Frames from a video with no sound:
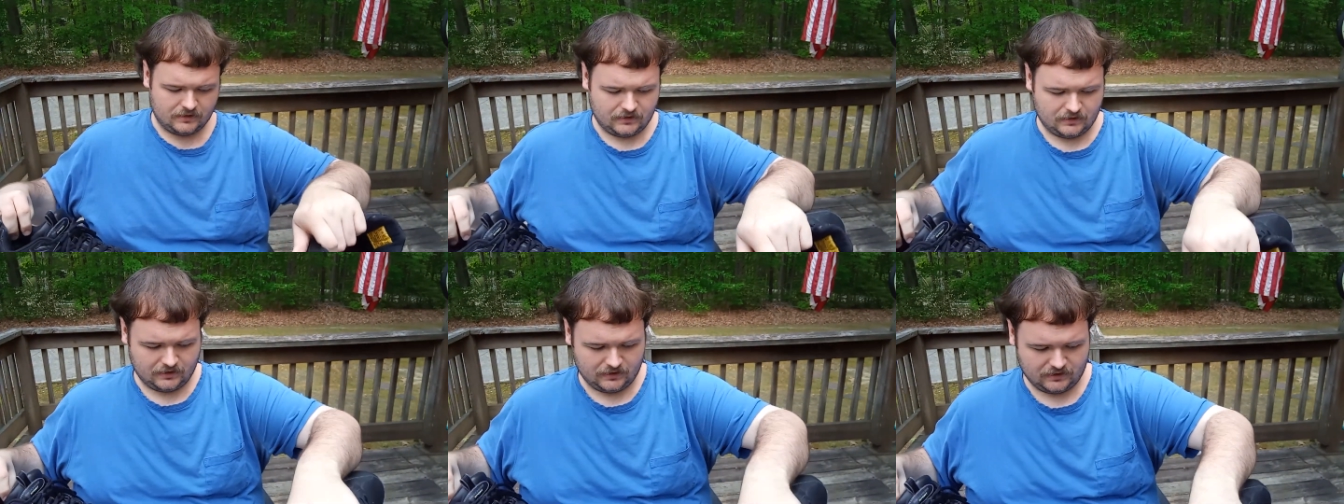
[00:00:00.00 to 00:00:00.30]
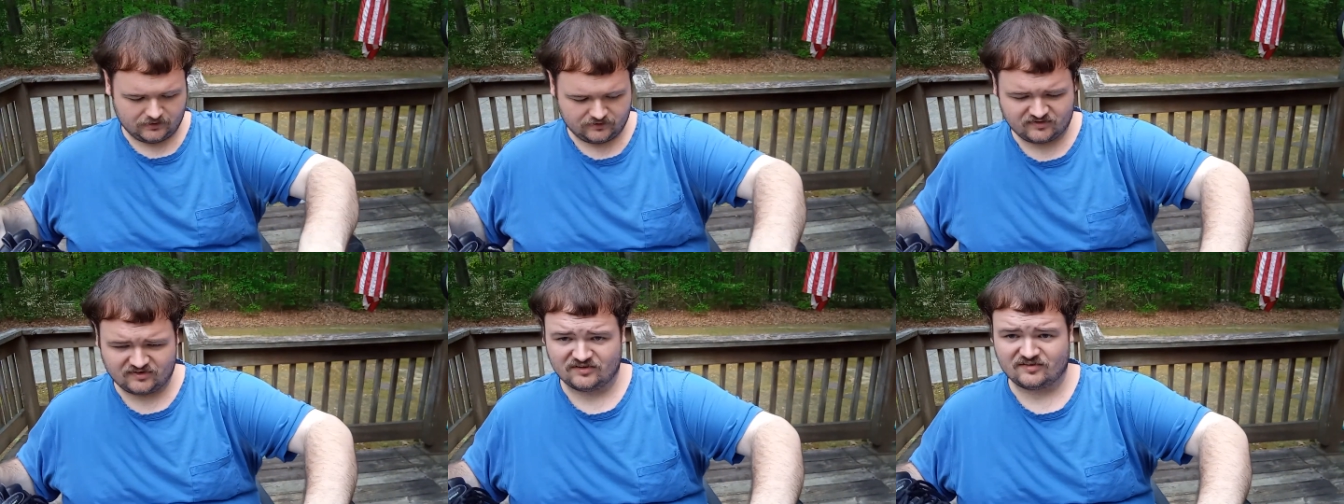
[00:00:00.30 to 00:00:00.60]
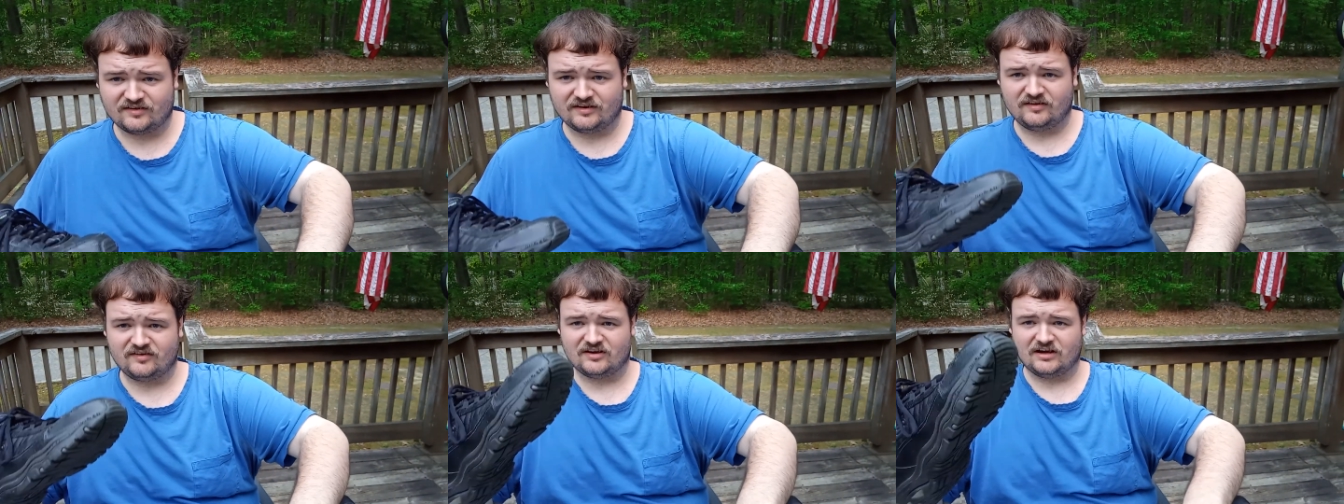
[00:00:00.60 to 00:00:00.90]
And
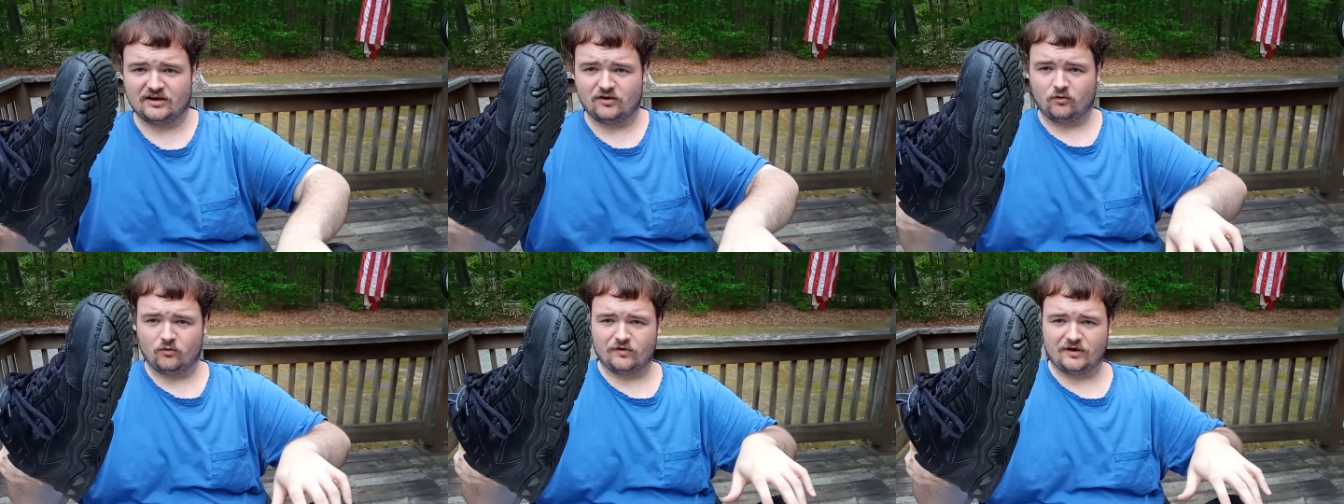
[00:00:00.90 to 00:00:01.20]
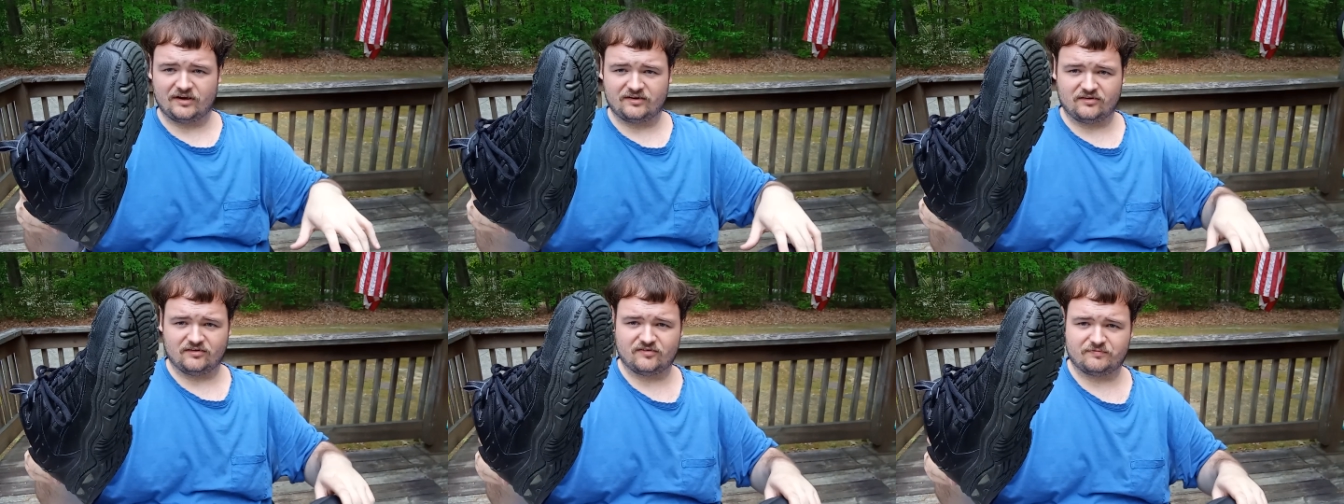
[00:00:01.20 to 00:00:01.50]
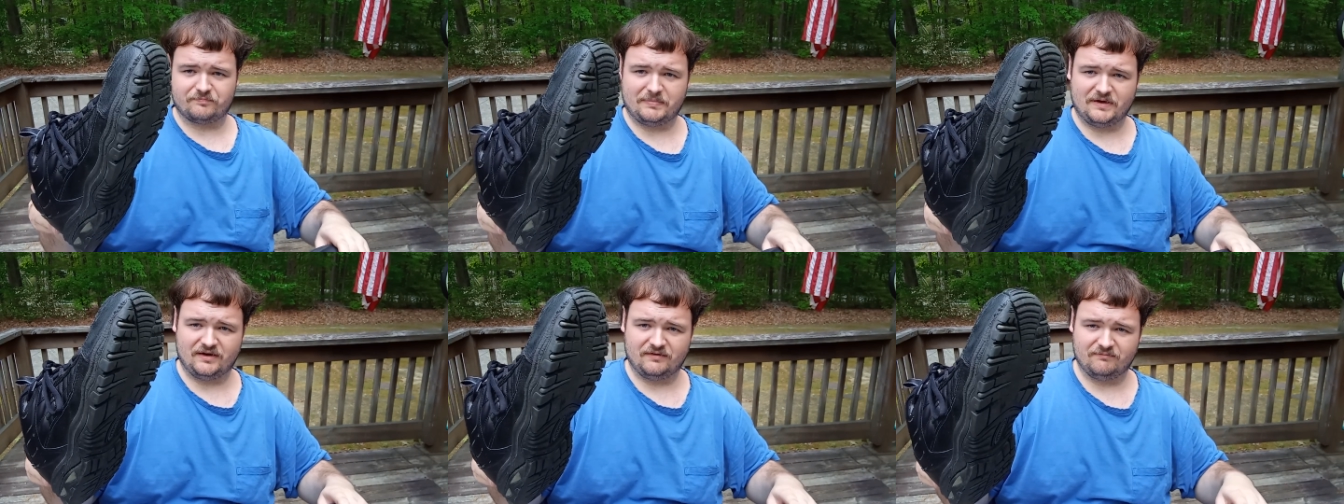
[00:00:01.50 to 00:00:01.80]
since these got old, I've
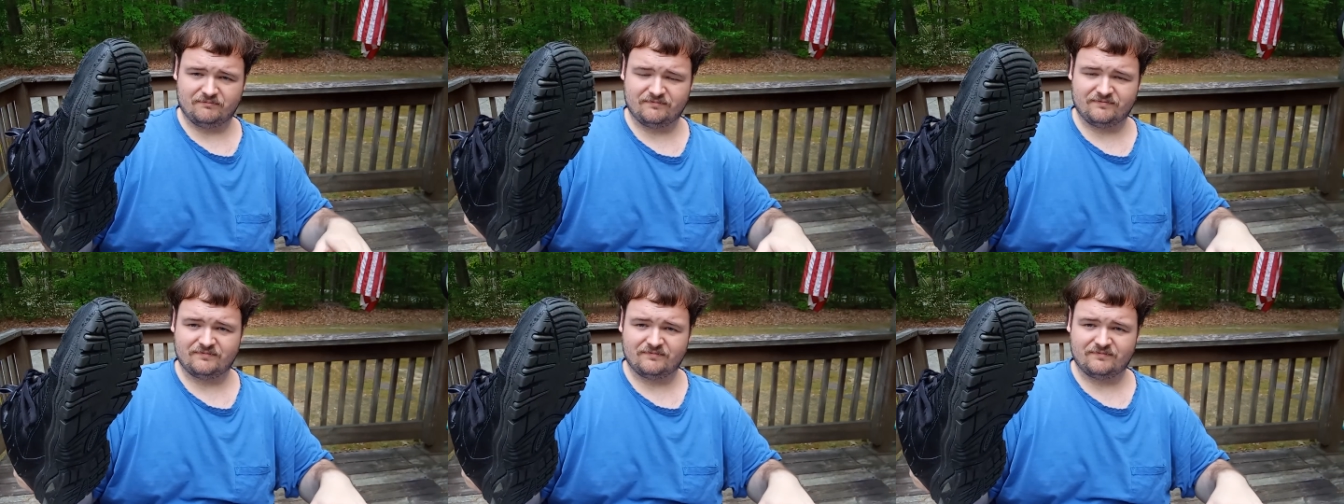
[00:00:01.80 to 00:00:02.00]
just been